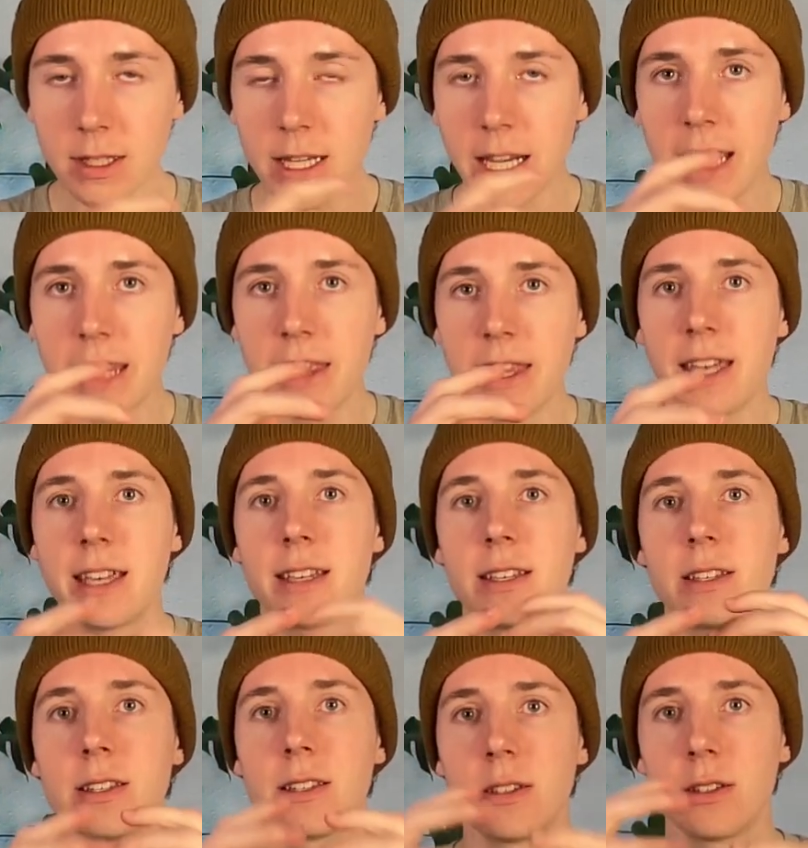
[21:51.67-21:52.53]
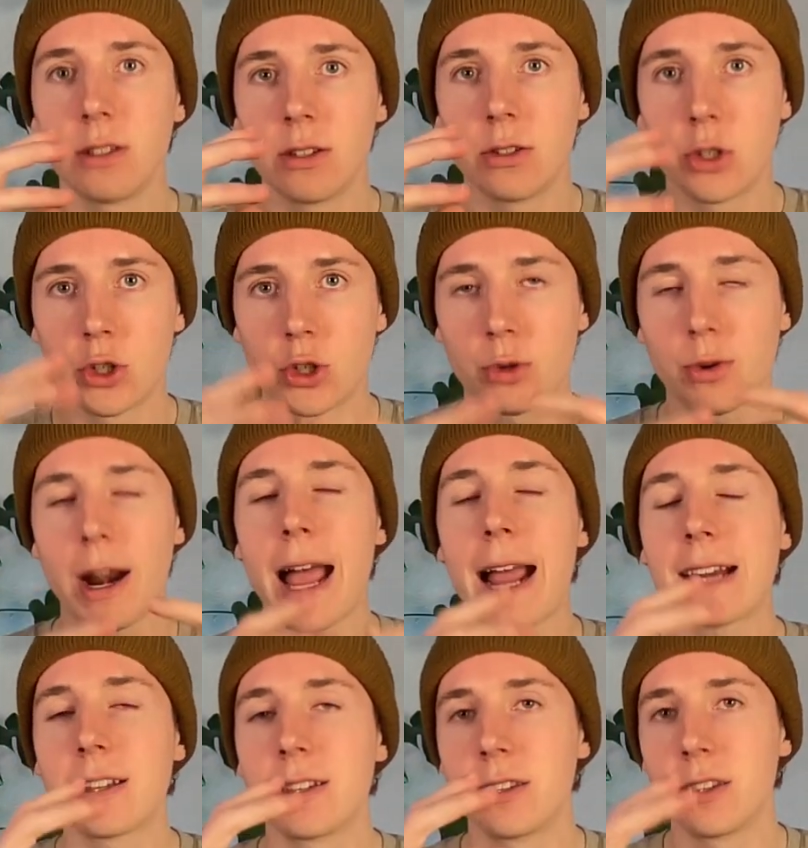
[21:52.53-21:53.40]
and they
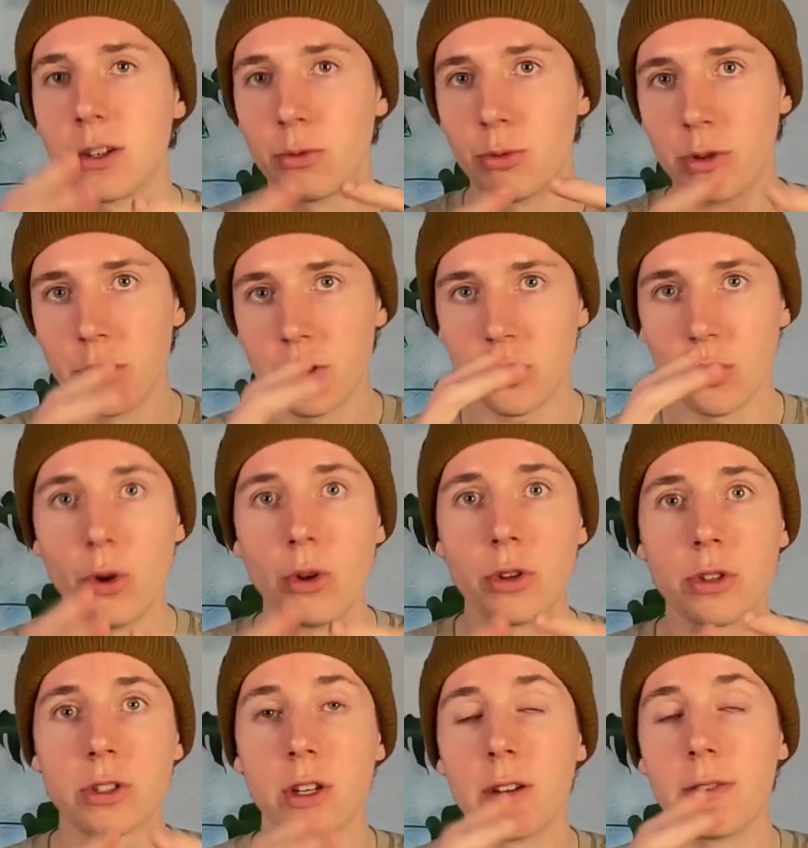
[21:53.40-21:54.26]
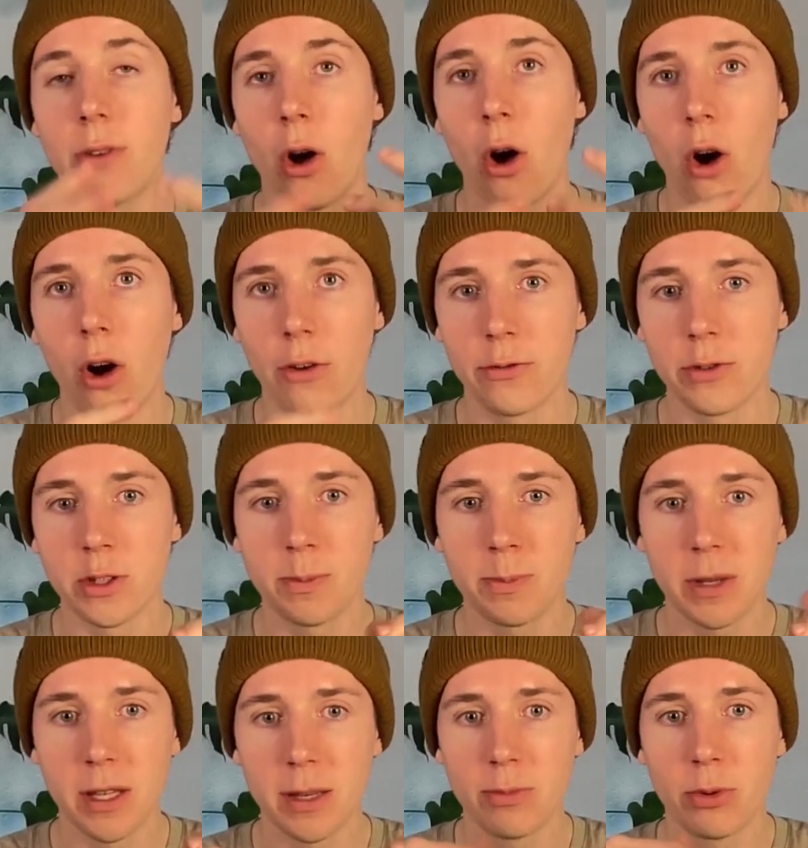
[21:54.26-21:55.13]
tracked the results of all of these
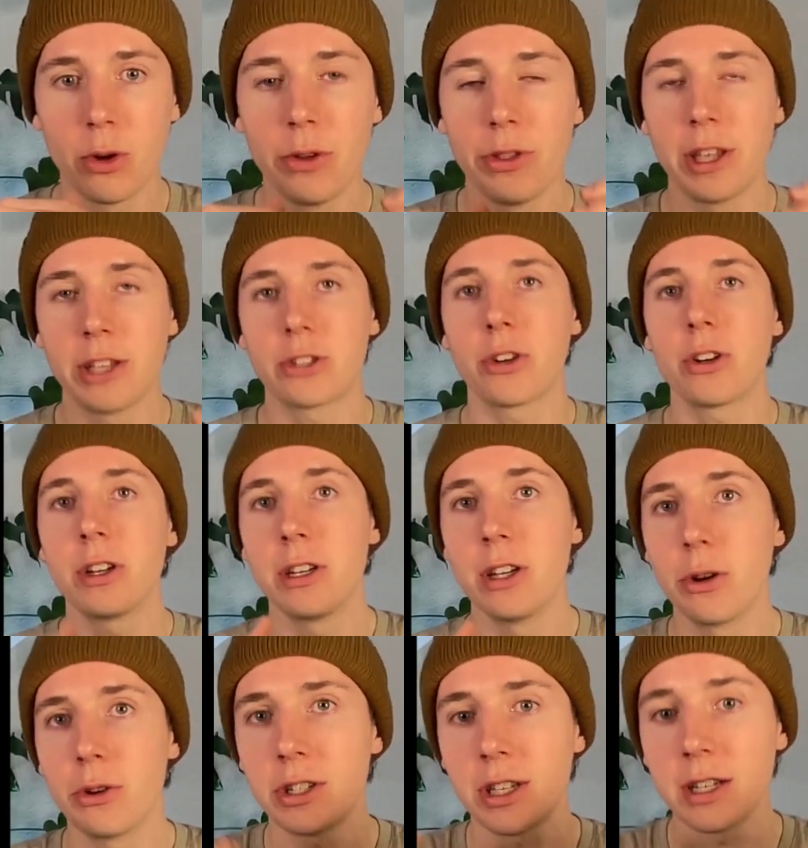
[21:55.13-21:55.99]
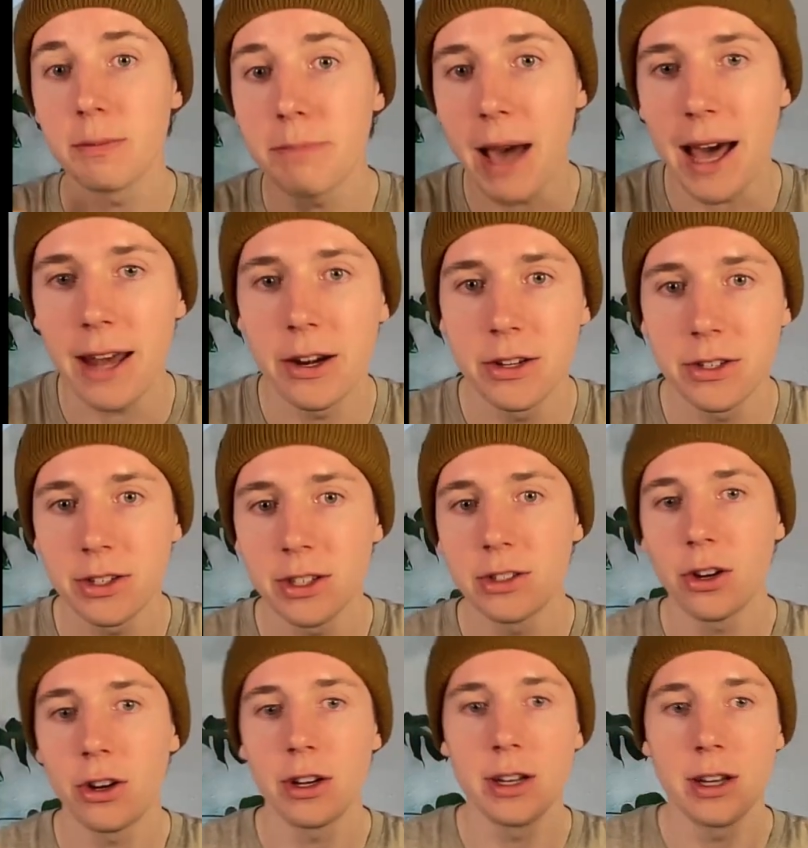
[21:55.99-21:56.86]
people, and they started noticing patterns. They
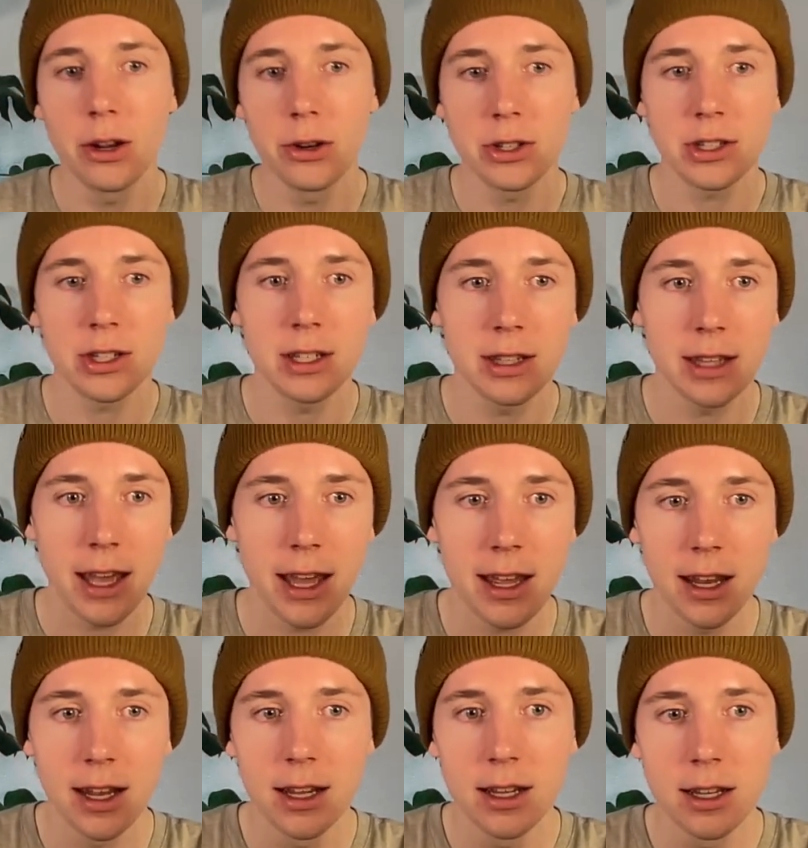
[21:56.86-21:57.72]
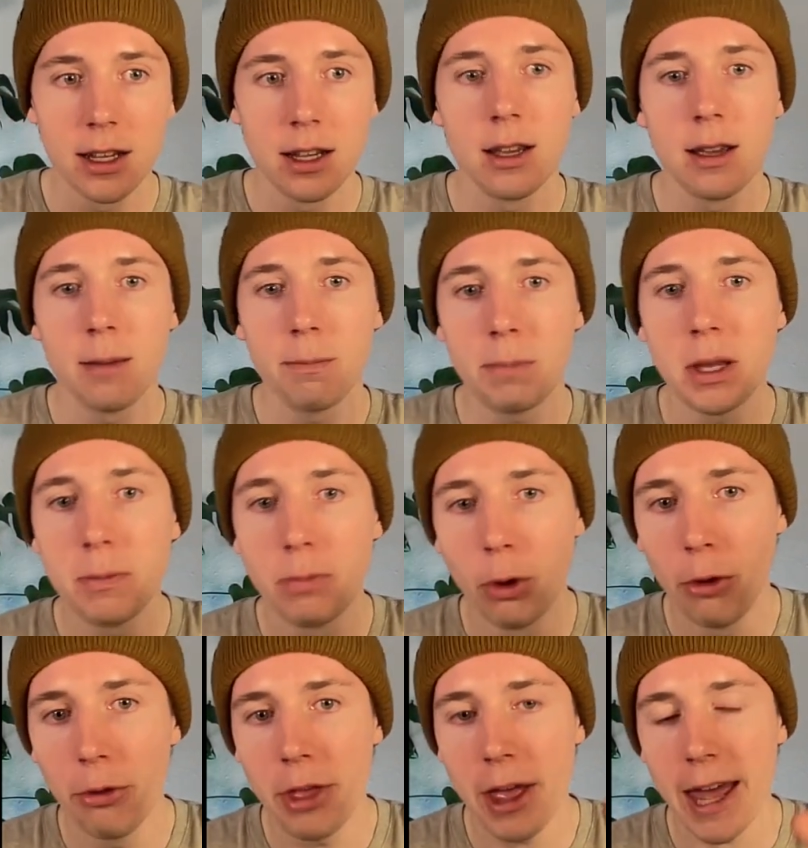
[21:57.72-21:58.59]
started noticing that
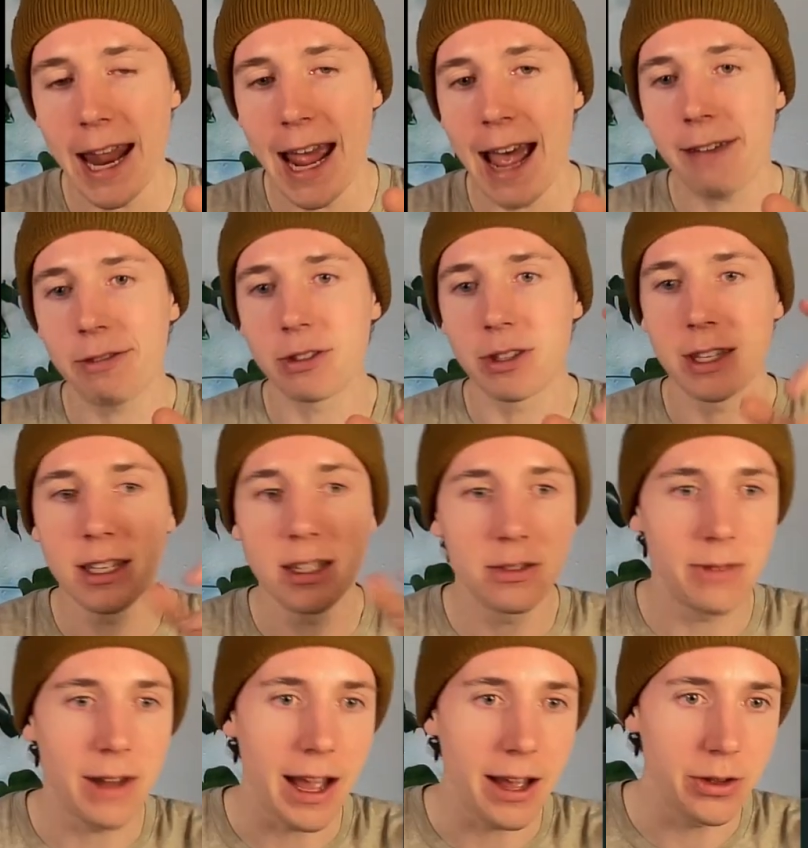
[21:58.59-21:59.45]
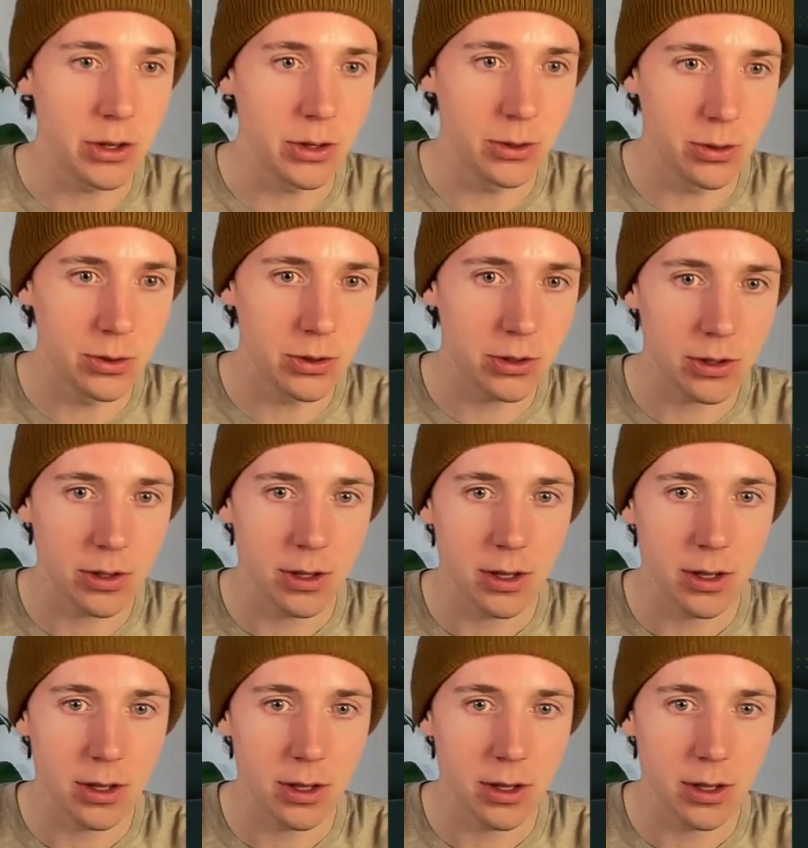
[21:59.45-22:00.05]
people that have these values,